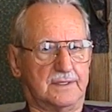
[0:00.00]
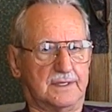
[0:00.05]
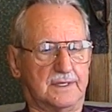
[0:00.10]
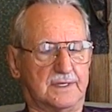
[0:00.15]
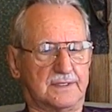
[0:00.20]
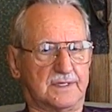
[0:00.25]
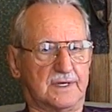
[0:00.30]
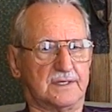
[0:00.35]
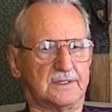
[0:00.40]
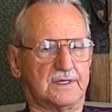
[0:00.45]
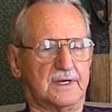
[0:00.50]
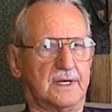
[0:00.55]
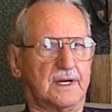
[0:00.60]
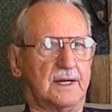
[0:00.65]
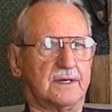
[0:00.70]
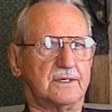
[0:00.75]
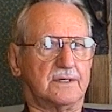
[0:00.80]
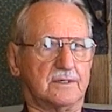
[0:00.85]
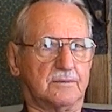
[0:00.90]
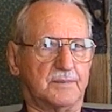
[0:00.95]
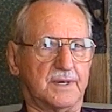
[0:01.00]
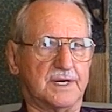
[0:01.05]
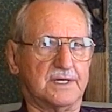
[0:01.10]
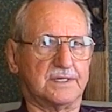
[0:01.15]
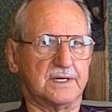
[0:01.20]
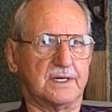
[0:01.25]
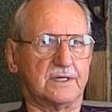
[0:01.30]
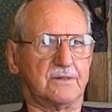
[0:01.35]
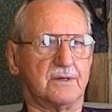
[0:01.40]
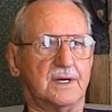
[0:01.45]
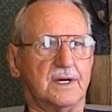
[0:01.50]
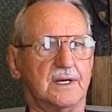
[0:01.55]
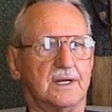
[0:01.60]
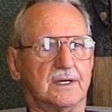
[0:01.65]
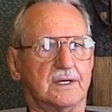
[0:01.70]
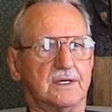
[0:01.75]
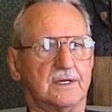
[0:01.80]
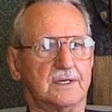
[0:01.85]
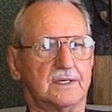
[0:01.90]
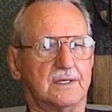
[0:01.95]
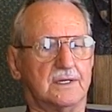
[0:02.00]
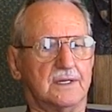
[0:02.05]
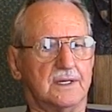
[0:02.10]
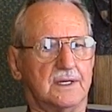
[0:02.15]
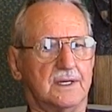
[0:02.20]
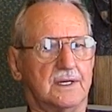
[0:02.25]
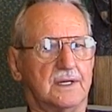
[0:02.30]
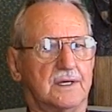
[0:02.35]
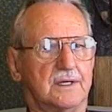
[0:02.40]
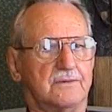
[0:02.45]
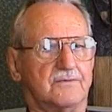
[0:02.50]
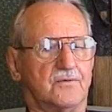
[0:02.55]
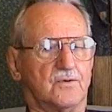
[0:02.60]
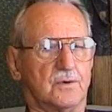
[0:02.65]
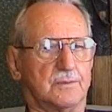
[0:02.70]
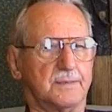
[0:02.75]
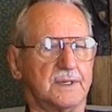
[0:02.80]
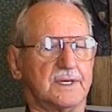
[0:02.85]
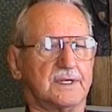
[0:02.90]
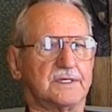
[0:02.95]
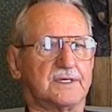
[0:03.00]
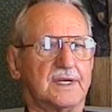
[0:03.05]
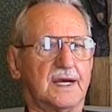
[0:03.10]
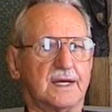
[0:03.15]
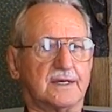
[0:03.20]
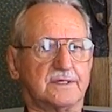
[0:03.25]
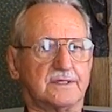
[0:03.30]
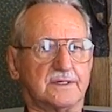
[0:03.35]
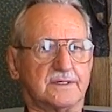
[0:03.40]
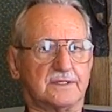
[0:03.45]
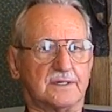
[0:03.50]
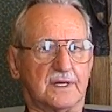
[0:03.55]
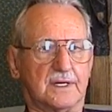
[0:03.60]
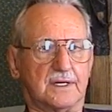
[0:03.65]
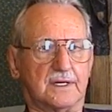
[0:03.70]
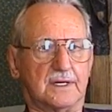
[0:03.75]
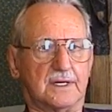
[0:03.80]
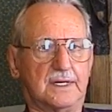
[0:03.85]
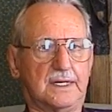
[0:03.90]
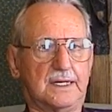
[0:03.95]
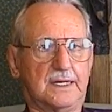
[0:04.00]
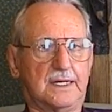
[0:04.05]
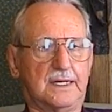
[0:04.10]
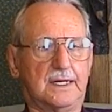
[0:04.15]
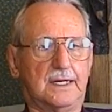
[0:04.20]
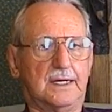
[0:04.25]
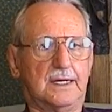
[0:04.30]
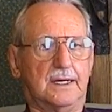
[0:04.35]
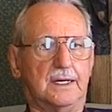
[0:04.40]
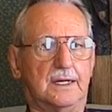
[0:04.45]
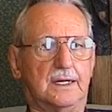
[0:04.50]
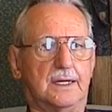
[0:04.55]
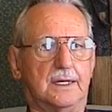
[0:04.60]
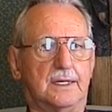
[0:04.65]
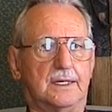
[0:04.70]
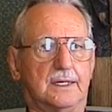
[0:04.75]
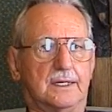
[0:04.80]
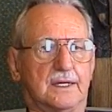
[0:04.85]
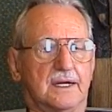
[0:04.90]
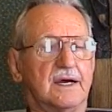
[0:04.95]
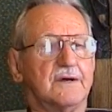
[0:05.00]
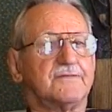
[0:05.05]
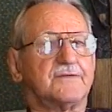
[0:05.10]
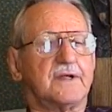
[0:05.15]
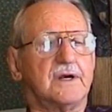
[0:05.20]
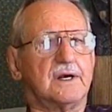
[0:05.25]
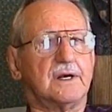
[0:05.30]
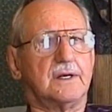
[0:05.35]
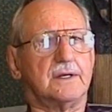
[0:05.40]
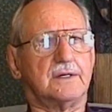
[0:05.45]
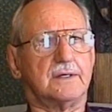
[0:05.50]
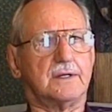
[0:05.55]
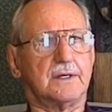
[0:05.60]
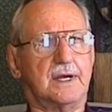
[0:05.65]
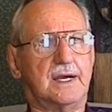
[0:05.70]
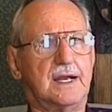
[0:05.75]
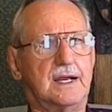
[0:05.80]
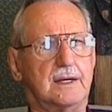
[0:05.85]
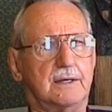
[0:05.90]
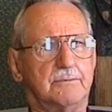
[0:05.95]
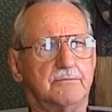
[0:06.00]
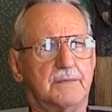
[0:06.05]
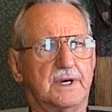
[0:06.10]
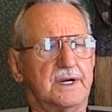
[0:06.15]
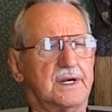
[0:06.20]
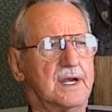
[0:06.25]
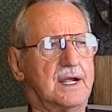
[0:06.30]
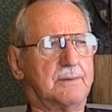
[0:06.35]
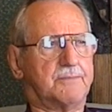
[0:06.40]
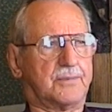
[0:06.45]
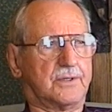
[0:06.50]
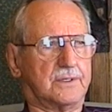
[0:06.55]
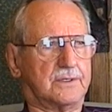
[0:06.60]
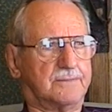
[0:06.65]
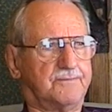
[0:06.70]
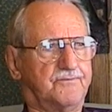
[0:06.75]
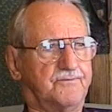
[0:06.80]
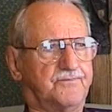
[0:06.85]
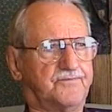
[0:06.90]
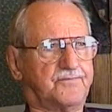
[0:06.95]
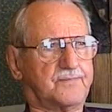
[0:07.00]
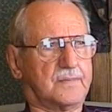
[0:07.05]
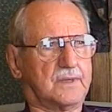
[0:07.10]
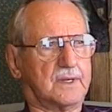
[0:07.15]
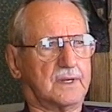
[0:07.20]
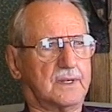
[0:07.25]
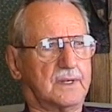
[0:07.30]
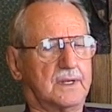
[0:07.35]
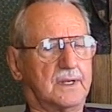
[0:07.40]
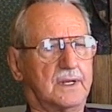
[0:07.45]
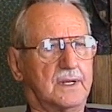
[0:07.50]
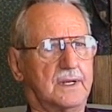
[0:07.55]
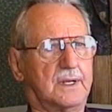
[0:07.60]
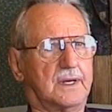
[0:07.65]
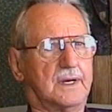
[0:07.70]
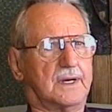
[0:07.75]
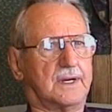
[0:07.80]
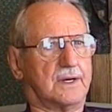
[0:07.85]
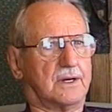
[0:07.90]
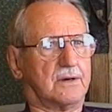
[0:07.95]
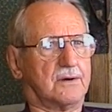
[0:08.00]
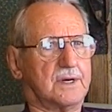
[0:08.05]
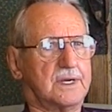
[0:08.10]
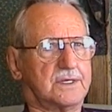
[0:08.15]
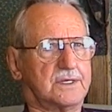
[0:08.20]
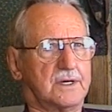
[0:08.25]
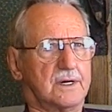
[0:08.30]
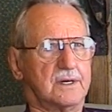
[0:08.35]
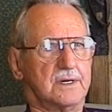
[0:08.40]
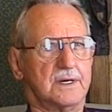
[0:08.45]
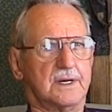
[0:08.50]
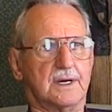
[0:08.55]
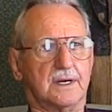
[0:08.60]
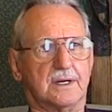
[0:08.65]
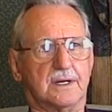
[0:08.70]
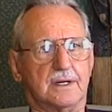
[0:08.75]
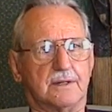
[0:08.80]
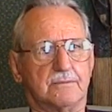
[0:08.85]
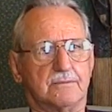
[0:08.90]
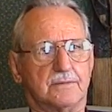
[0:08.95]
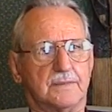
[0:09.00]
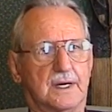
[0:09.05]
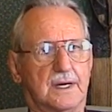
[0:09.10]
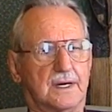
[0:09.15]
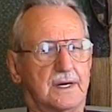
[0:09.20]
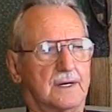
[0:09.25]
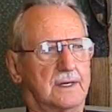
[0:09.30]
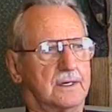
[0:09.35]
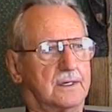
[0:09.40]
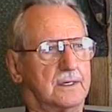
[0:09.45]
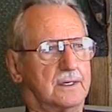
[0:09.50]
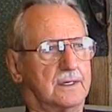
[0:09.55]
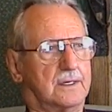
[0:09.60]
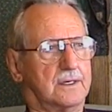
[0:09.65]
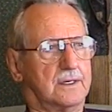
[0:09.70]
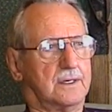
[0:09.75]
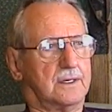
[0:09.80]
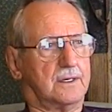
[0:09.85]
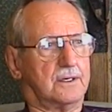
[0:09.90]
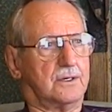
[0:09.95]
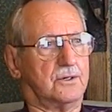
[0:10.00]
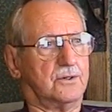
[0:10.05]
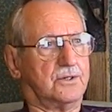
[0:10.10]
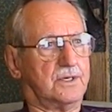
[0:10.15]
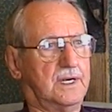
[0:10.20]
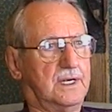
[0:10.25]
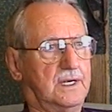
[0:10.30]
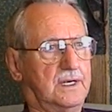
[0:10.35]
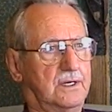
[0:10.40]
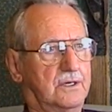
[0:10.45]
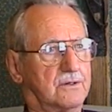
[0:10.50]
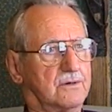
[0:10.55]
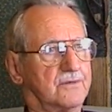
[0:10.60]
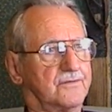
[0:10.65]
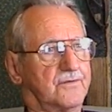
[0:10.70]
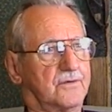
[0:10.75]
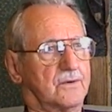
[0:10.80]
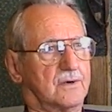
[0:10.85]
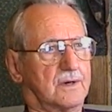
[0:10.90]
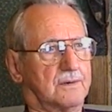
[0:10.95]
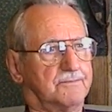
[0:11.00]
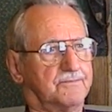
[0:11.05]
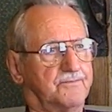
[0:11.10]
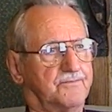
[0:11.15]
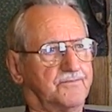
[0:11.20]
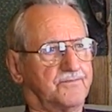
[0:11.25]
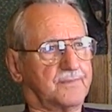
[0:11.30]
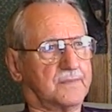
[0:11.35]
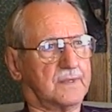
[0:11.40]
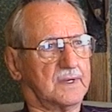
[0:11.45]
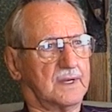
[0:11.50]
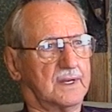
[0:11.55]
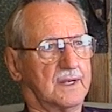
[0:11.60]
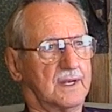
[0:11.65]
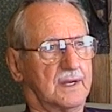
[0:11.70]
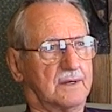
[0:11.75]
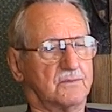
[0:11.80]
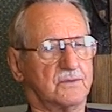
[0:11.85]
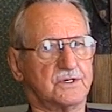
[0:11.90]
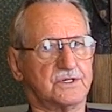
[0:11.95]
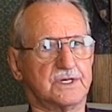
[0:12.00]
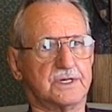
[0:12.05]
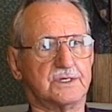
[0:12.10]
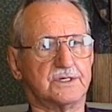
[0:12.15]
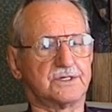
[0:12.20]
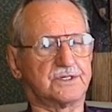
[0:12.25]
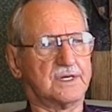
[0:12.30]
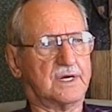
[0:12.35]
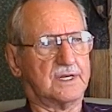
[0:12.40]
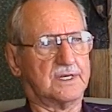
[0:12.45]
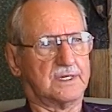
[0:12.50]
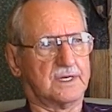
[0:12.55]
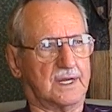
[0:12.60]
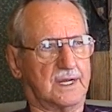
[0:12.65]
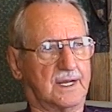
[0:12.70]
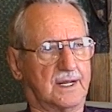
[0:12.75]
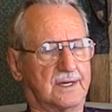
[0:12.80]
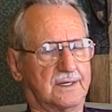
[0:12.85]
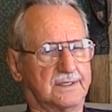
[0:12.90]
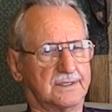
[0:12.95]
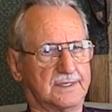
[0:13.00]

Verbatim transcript: as I said, I took basic training in Fort Bliss, Texas, and left there in mid-April. I'd already turned in my OD uniform and was in suntans.